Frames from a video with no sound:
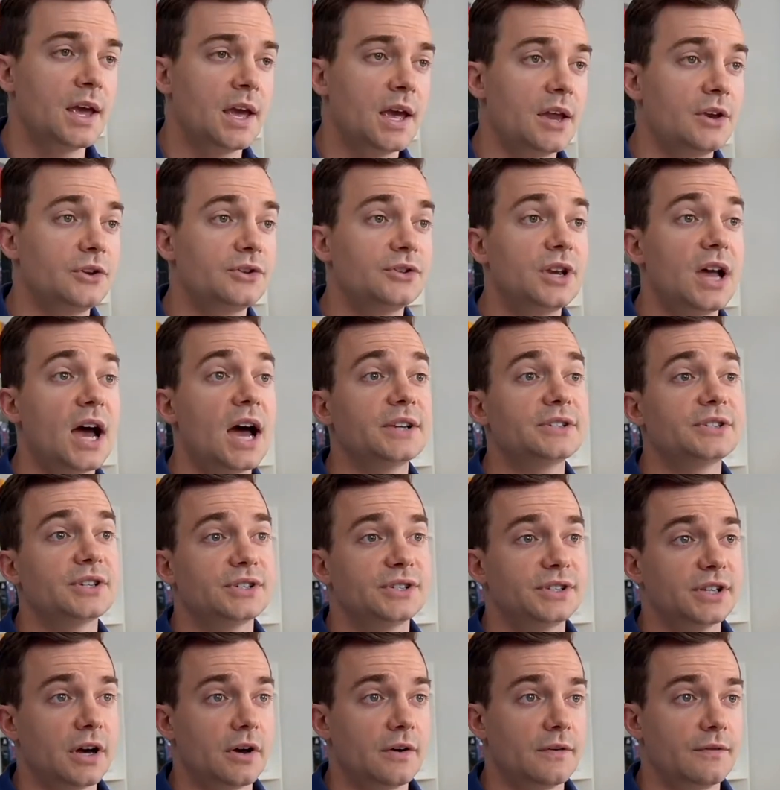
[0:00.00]
And you should ask
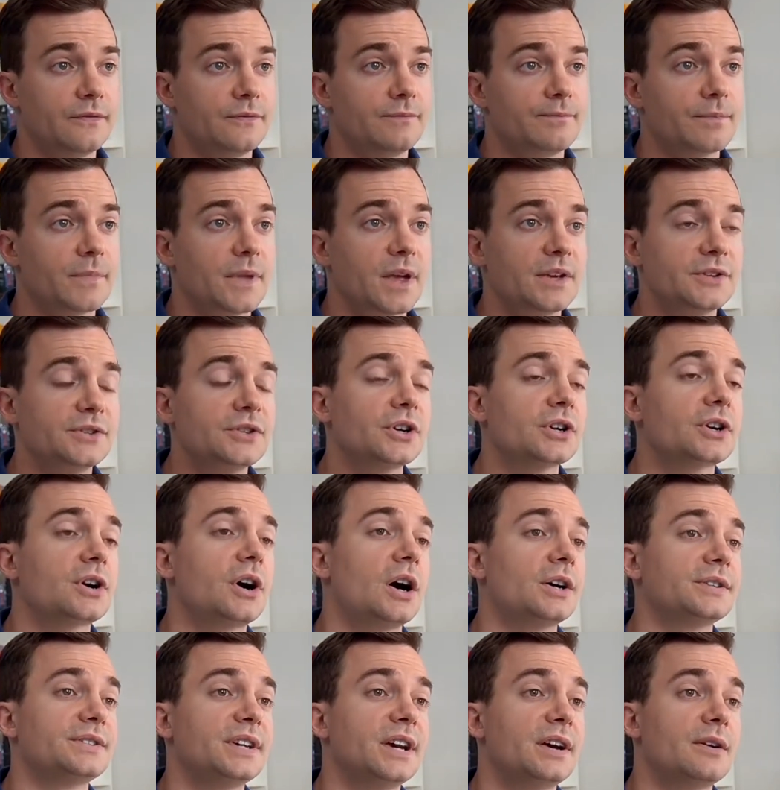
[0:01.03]
yourself, is your
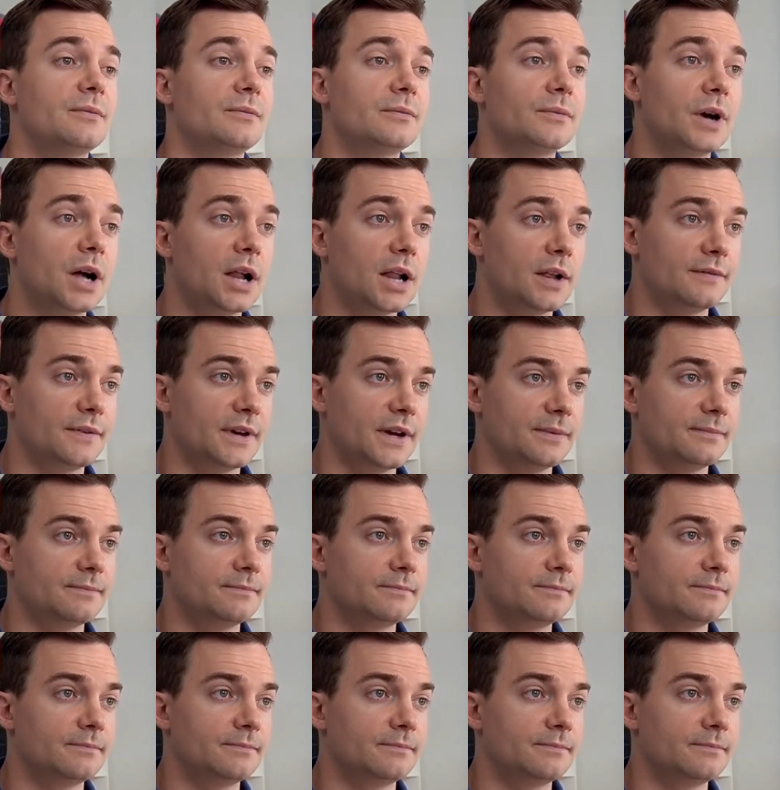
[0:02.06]
content relevant?